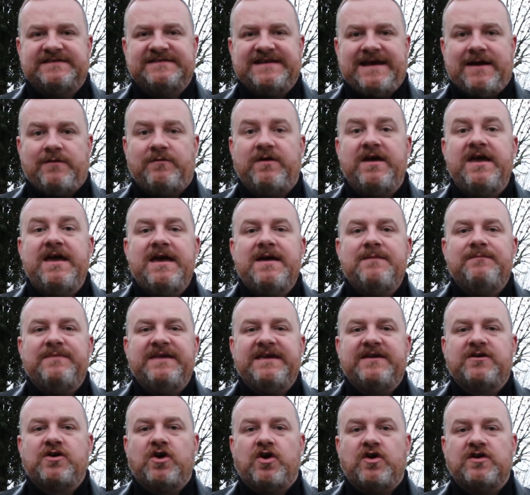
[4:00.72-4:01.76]
town
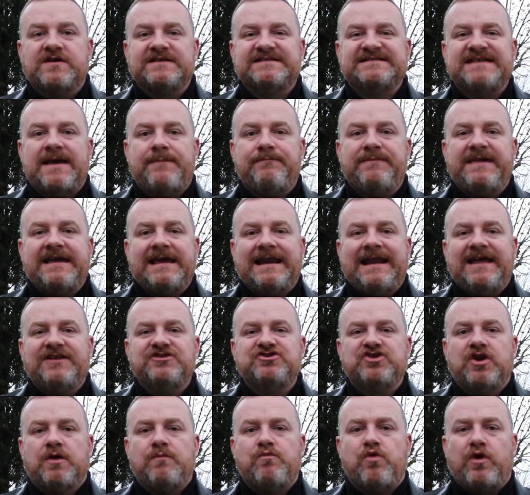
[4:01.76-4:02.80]
because
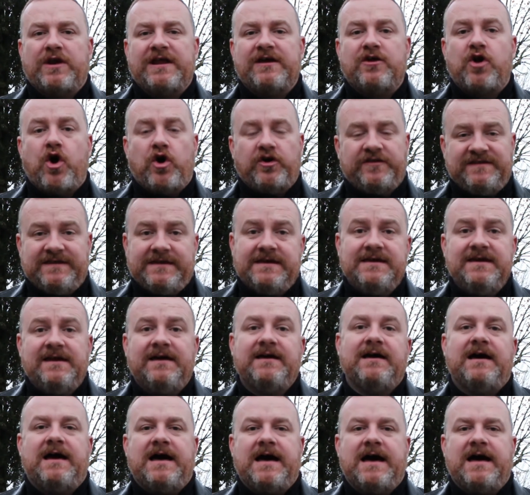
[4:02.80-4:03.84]
Michelangelo Buonarroti,
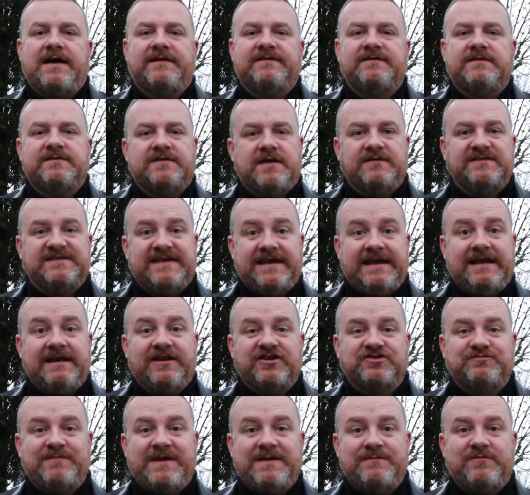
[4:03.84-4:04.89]
known to
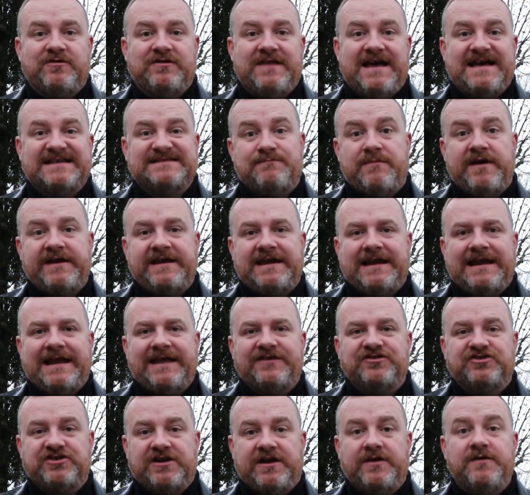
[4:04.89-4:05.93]
English people as
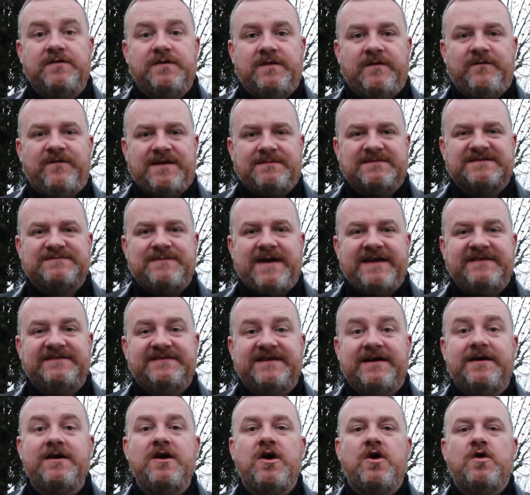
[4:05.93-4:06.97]
Michelangelo, the famous
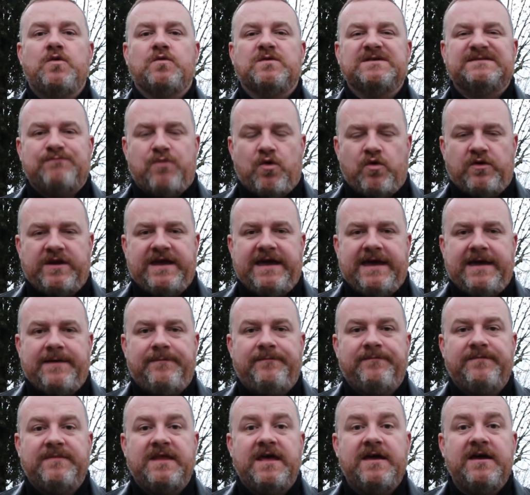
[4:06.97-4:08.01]
painter, was born here.
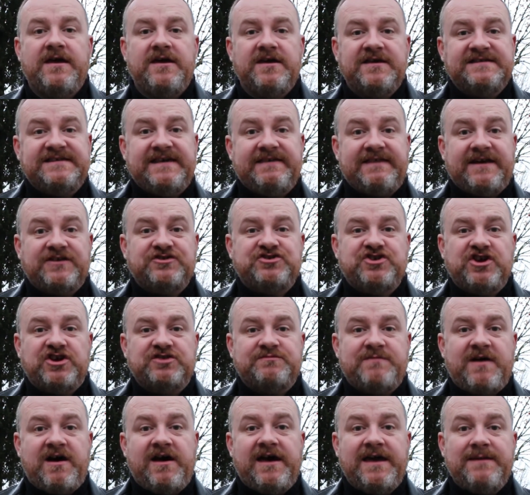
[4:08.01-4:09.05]
You see that church
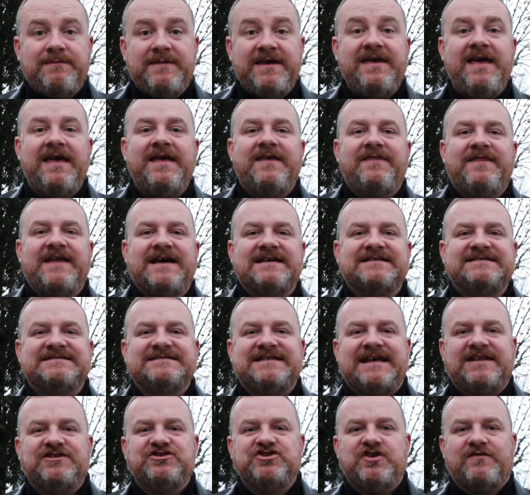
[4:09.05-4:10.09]
behind me? That's
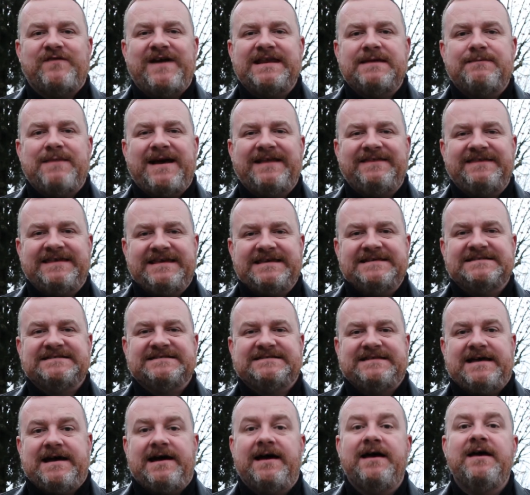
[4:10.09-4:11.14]
San Giovanni
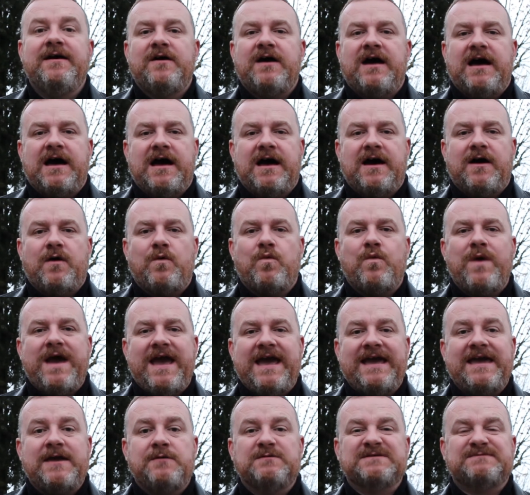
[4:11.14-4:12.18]
Battista,
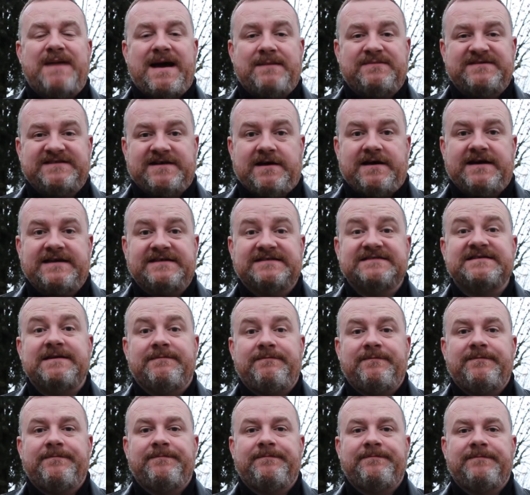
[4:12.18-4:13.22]
where he was baptised.
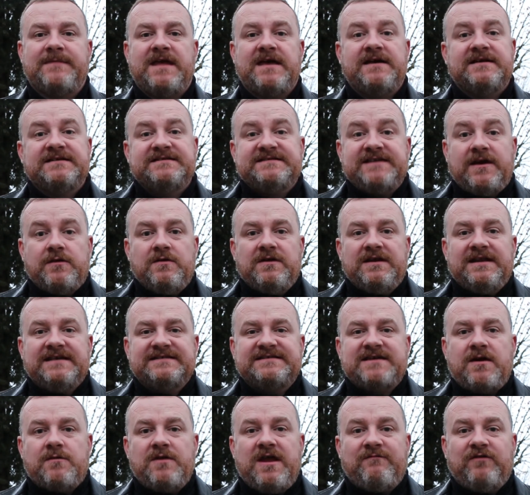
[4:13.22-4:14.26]
So, let's
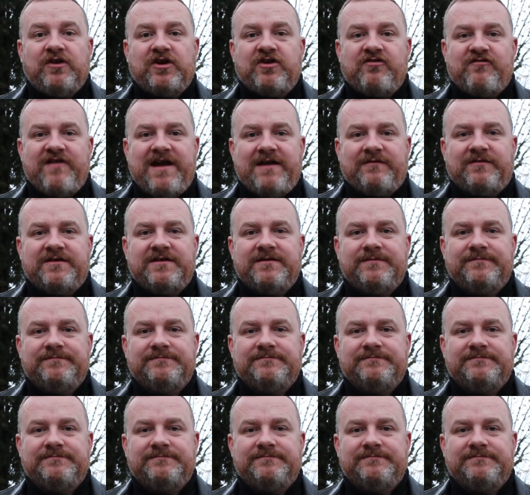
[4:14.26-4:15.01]
go and have a look around.